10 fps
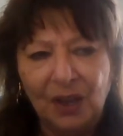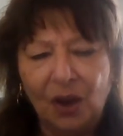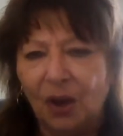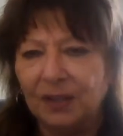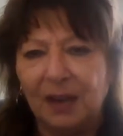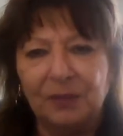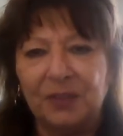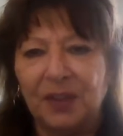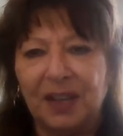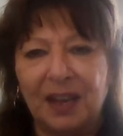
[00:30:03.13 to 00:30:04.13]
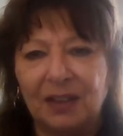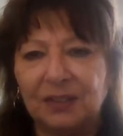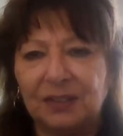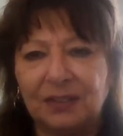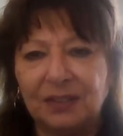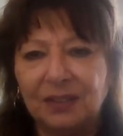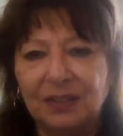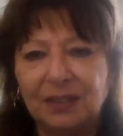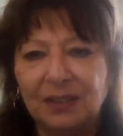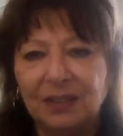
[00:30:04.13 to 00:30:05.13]
on everything else.
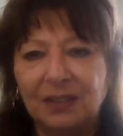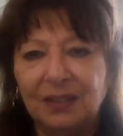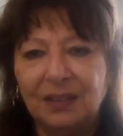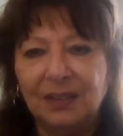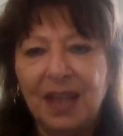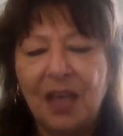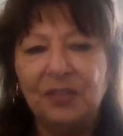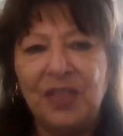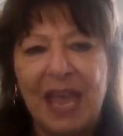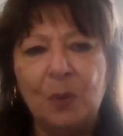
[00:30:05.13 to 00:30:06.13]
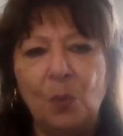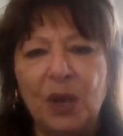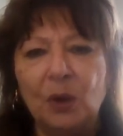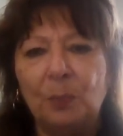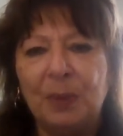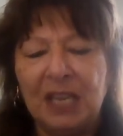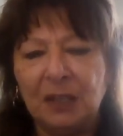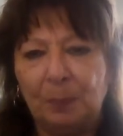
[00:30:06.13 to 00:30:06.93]
They will be the